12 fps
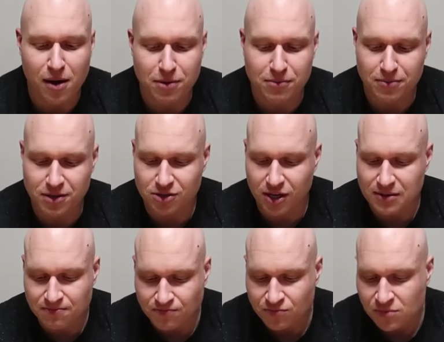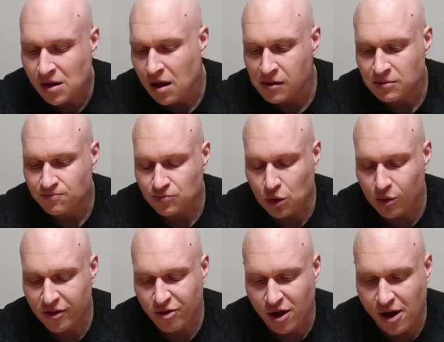Hubba Bubba grape
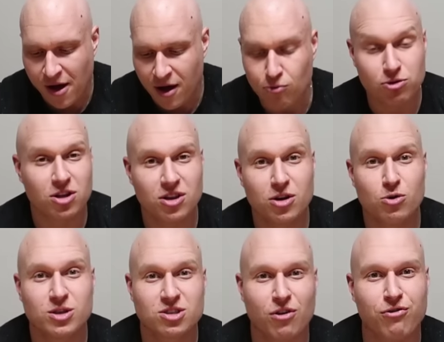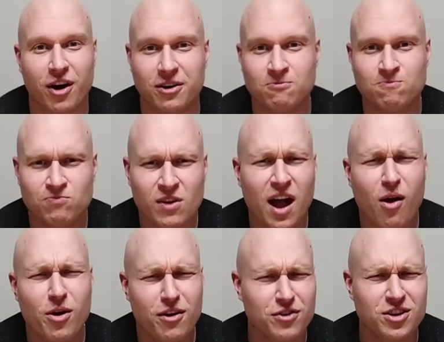with a little whistle fun. I
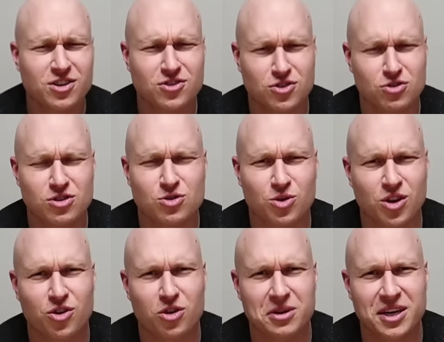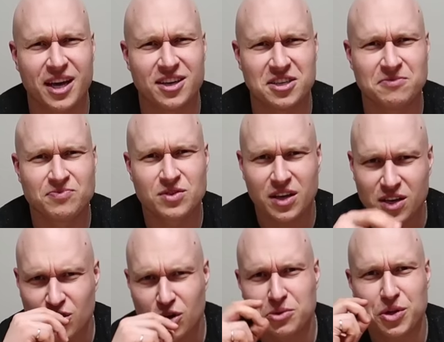wonder if you can just do this with a normal candy, like
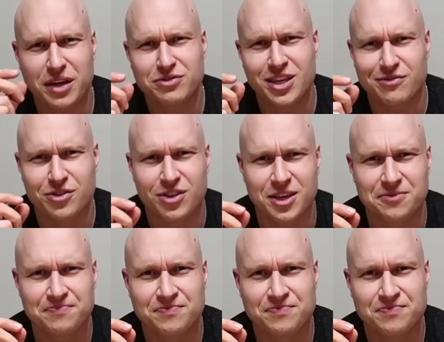a normal lifesaver thing.